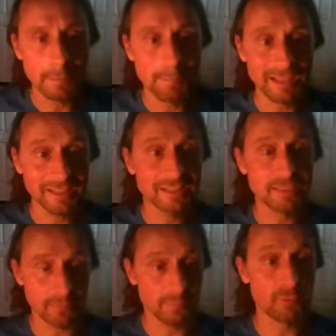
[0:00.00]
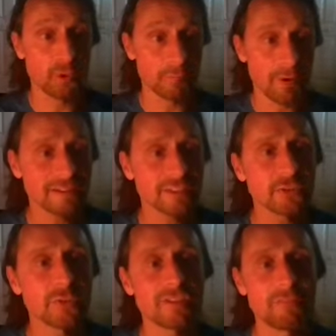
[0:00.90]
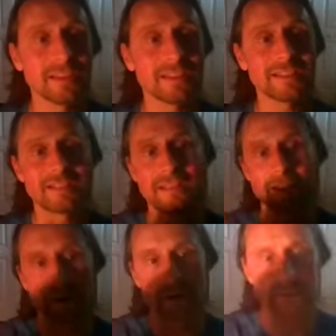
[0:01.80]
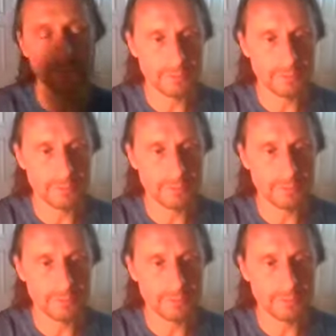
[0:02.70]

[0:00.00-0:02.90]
bellies, who are pregnant, who have bellies that are,